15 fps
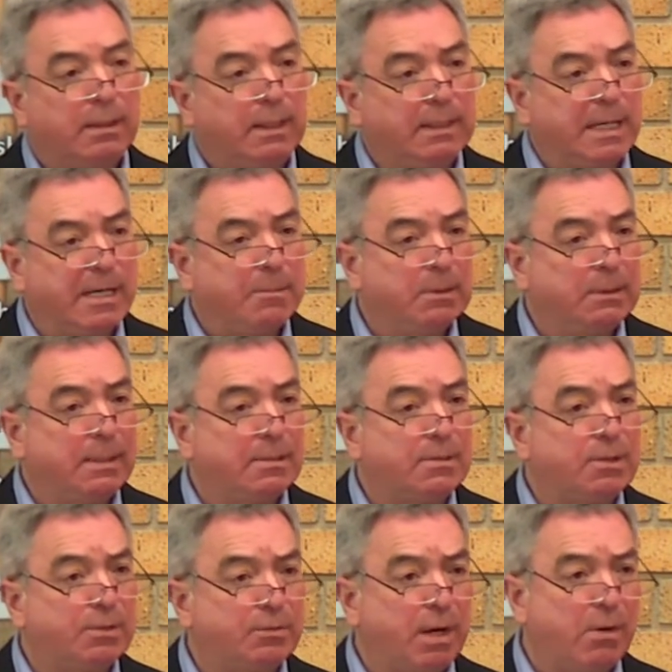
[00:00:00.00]
enable it
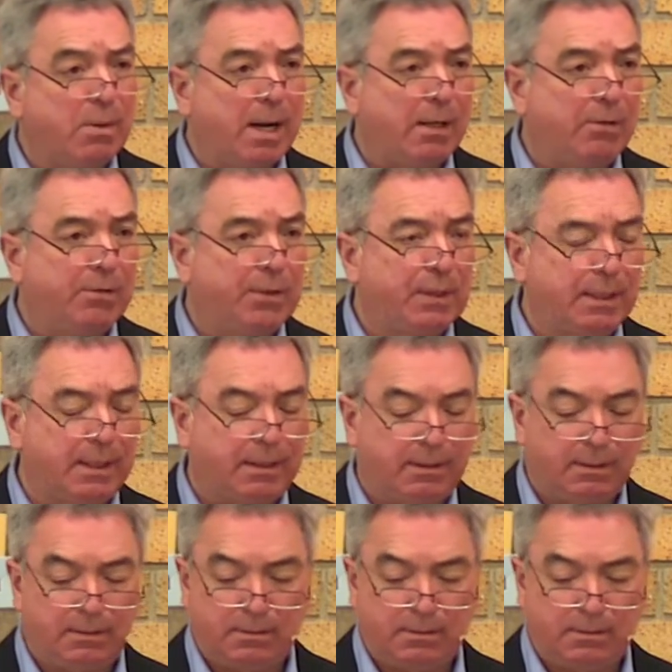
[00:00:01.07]
to grow healthily.